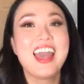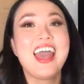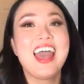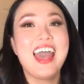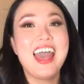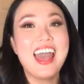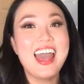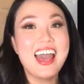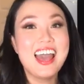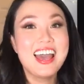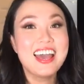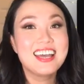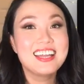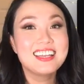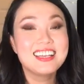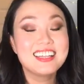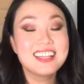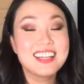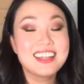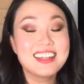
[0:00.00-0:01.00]
And
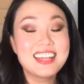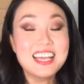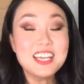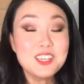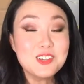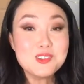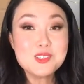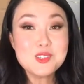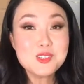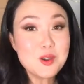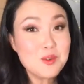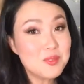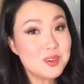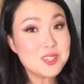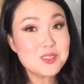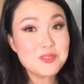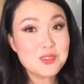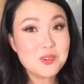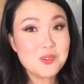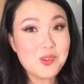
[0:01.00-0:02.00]
thank you so much
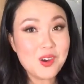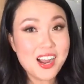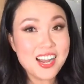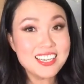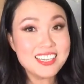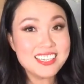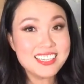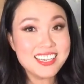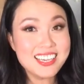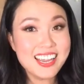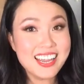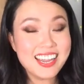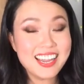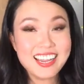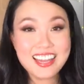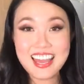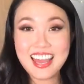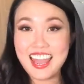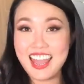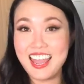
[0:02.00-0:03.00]
for watching
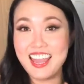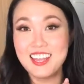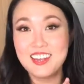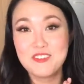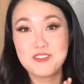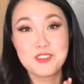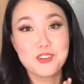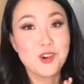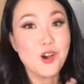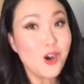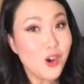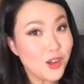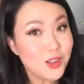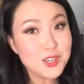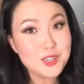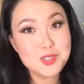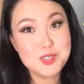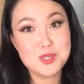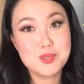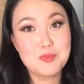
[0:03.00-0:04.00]
and for all your
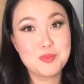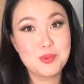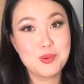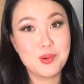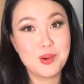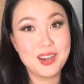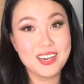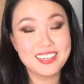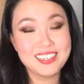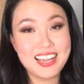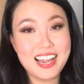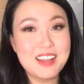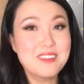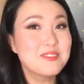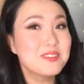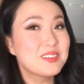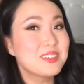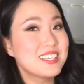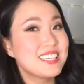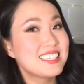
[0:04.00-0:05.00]
support. I'm
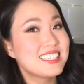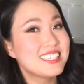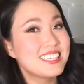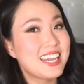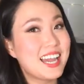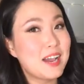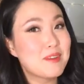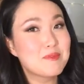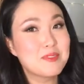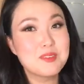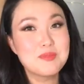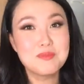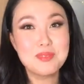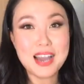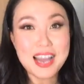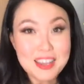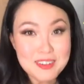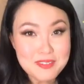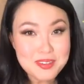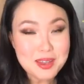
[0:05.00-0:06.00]
Felicia Yap, from
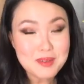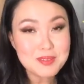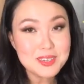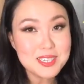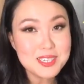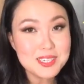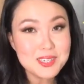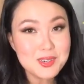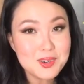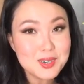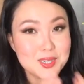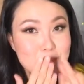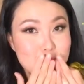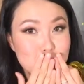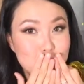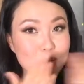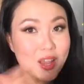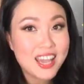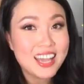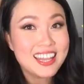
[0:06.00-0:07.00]
my family to yours.
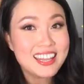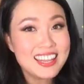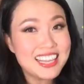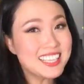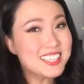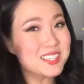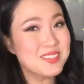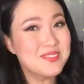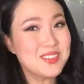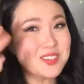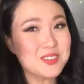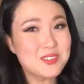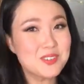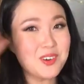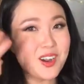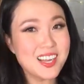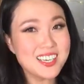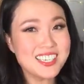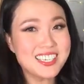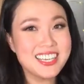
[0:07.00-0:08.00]
Thanks so much for
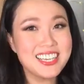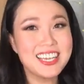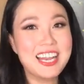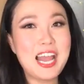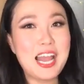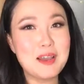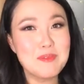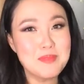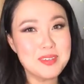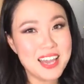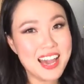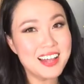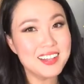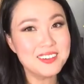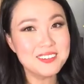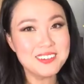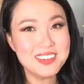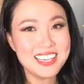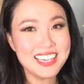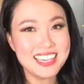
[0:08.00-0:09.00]
watching, and happy
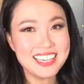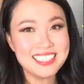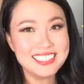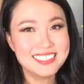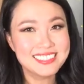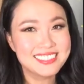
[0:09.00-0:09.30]
Halloween!